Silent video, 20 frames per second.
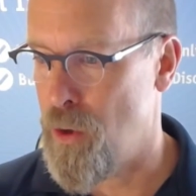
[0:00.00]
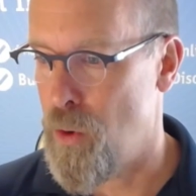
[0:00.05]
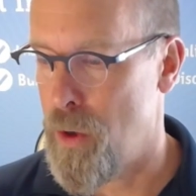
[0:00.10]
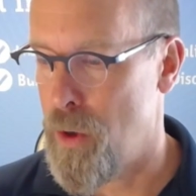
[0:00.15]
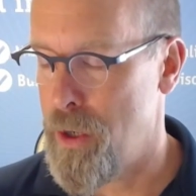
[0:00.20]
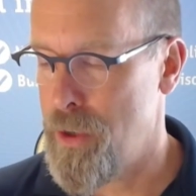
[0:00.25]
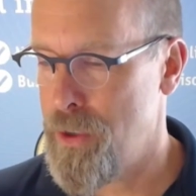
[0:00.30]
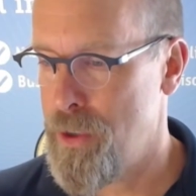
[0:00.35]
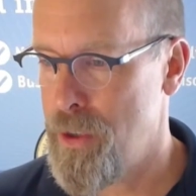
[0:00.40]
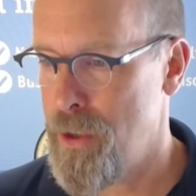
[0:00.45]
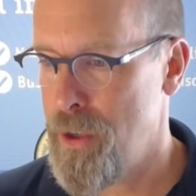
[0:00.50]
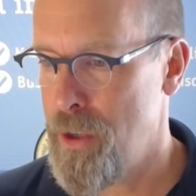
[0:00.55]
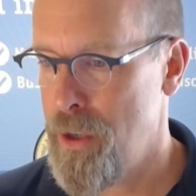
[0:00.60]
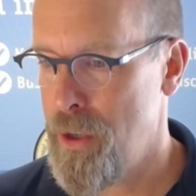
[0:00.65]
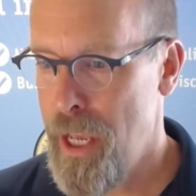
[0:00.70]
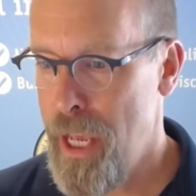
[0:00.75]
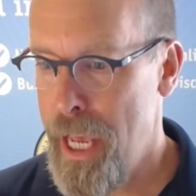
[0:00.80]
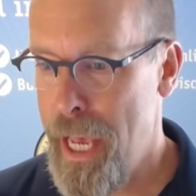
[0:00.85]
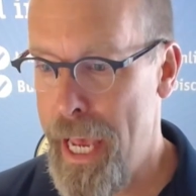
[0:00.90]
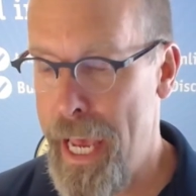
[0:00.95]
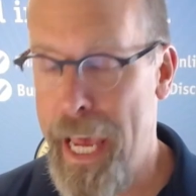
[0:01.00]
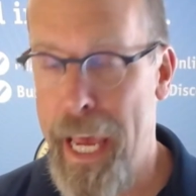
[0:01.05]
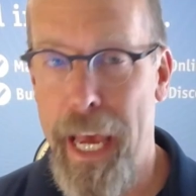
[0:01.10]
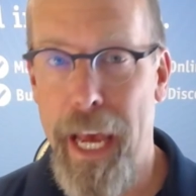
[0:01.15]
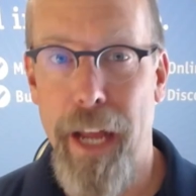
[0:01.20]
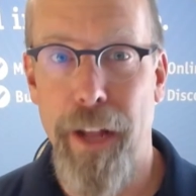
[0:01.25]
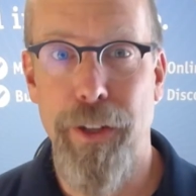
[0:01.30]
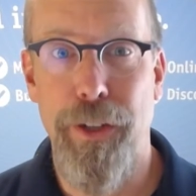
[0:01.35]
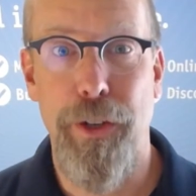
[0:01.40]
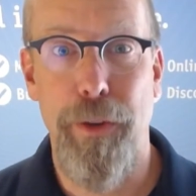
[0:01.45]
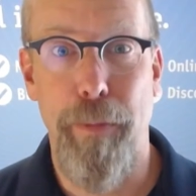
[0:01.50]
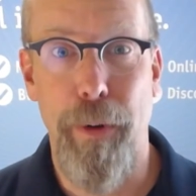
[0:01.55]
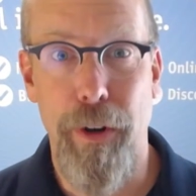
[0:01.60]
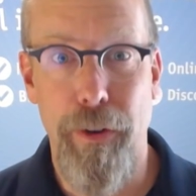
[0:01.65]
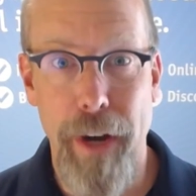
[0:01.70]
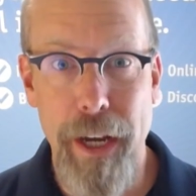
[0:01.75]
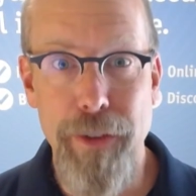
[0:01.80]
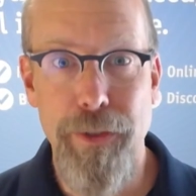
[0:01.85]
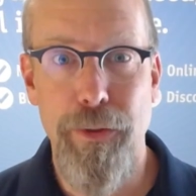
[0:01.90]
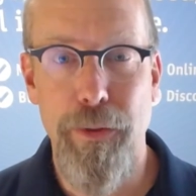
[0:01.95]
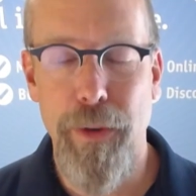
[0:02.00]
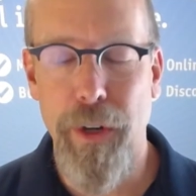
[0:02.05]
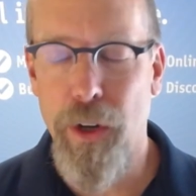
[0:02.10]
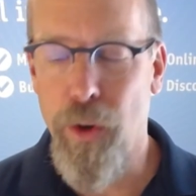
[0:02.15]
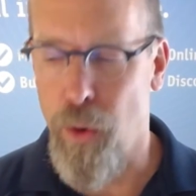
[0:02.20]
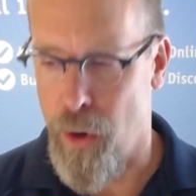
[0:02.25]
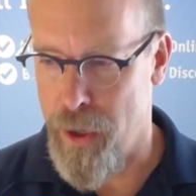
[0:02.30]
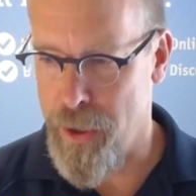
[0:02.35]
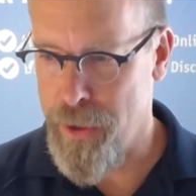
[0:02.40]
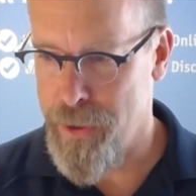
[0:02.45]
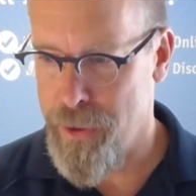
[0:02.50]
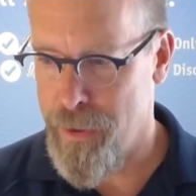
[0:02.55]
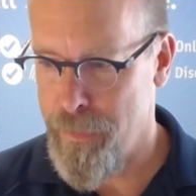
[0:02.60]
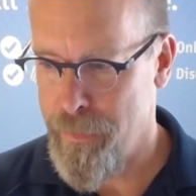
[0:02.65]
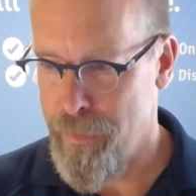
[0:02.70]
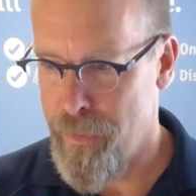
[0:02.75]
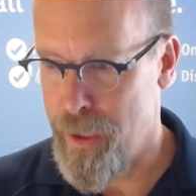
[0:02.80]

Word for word: the course. And to progress through a course,